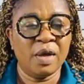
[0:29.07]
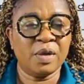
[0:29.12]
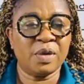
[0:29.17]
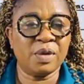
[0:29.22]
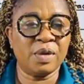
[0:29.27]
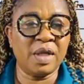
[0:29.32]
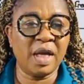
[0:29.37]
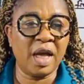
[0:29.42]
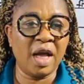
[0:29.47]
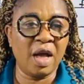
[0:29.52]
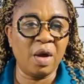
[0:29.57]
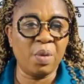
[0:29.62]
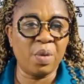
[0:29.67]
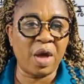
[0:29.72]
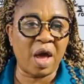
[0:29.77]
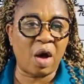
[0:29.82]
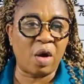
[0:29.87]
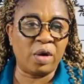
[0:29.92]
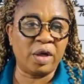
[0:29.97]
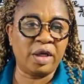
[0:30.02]
Today
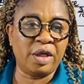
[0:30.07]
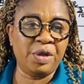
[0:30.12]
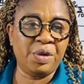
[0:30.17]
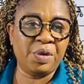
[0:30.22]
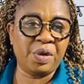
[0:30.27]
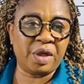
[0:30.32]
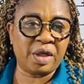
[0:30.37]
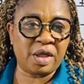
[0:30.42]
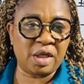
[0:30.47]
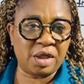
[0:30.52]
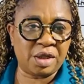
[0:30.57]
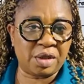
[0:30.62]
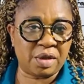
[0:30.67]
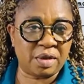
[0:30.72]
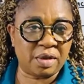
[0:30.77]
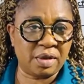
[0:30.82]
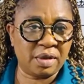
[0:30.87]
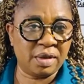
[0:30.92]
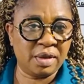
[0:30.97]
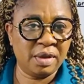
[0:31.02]
we are on a new edition,
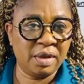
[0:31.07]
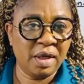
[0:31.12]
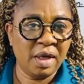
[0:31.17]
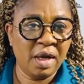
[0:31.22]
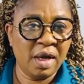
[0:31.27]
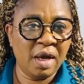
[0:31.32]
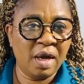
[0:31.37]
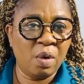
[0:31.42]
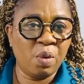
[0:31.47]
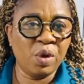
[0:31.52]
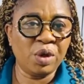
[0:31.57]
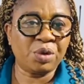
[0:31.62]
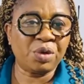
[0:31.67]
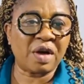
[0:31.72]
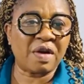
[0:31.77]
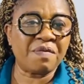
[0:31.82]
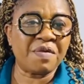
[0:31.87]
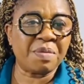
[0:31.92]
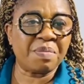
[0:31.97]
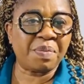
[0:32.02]
which we
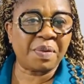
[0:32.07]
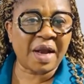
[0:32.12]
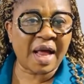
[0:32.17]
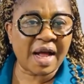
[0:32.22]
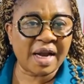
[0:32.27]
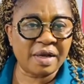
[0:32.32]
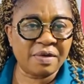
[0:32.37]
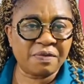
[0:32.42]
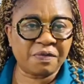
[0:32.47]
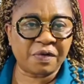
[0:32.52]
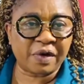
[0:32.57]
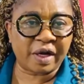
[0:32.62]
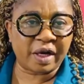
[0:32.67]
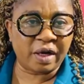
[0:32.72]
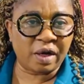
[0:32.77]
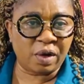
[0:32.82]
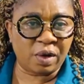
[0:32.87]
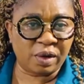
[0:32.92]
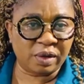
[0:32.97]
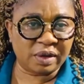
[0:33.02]
have been planning for a
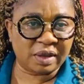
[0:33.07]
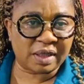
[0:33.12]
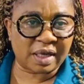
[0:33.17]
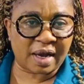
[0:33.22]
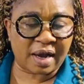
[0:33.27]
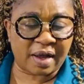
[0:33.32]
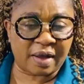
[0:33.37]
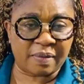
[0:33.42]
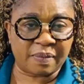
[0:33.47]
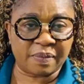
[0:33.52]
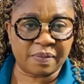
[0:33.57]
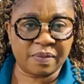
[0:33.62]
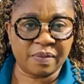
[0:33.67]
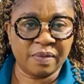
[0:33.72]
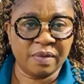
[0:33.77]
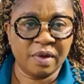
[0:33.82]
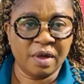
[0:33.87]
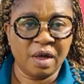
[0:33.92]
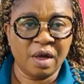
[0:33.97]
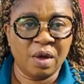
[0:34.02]
long time.
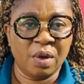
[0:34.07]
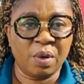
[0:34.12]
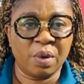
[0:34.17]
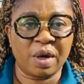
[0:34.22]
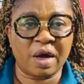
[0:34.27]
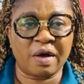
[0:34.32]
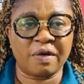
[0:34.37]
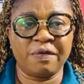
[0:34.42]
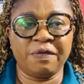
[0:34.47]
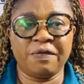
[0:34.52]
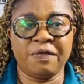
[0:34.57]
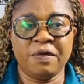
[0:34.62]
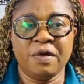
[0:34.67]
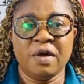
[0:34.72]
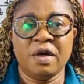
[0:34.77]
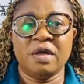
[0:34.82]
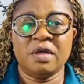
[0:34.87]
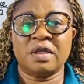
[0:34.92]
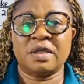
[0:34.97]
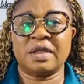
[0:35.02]
We have
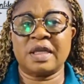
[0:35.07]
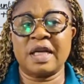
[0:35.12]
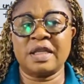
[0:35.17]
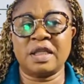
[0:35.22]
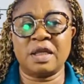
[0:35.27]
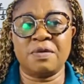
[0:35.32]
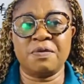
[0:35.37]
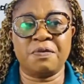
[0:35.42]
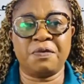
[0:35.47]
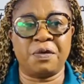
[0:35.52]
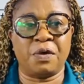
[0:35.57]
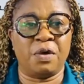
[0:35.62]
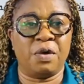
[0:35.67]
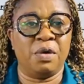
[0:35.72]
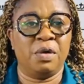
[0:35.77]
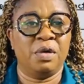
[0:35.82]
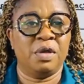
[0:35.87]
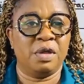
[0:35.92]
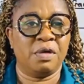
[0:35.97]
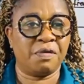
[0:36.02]
setting
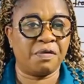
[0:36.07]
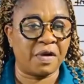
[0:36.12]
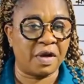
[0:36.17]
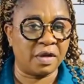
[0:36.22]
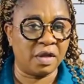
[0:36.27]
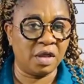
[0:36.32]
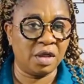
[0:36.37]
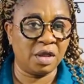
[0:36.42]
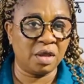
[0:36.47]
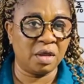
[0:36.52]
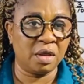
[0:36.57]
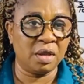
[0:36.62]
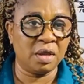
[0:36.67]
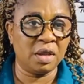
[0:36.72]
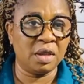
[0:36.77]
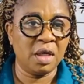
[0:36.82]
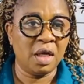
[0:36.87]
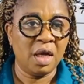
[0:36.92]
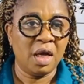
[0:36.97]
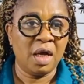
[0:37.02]
for the
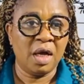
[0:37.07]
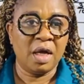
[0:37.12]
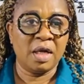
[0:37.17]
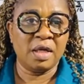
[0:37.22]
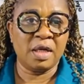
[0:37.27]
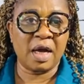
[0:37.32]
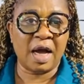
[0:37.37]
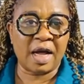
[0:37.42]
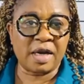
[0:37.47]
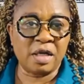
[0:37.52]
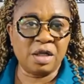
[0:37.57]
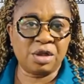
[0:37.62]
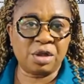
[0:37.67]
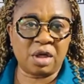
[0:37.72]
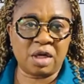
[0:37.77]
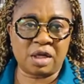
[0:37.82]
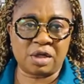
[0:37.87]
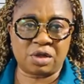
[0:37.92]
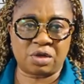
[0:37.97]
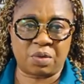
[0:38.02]
foundations, the
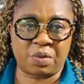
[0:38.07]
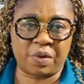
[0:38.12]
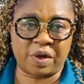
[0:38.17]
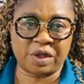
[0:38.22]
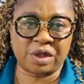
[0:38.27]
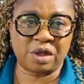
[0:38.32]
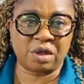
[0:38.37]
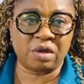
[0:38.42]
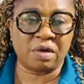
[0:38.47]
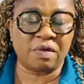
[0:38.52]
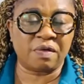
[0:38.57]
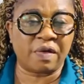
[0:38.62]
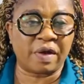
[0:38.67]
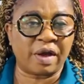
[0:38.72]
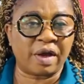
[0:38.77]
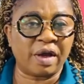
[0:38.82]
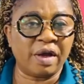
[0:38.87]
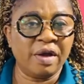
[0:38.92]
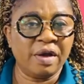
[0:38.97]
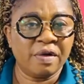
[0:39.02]
addition and subtraction of
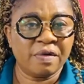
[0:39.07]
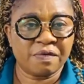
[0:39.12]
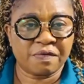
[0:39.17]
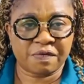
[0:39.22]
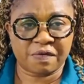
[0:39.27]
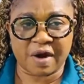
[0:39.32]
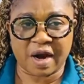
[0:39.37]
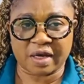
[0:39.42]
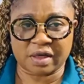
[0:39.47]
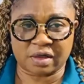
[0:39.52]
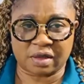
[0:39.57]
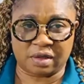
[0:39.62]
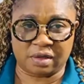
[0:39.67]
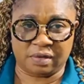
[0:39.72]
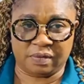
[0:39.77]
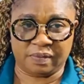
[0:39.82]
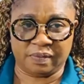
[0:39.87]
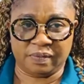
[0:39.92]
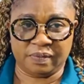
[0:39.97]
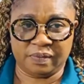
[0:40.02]
a
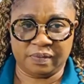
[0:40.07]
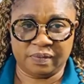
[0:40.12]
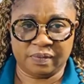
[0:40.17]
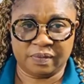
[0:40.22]
fraction.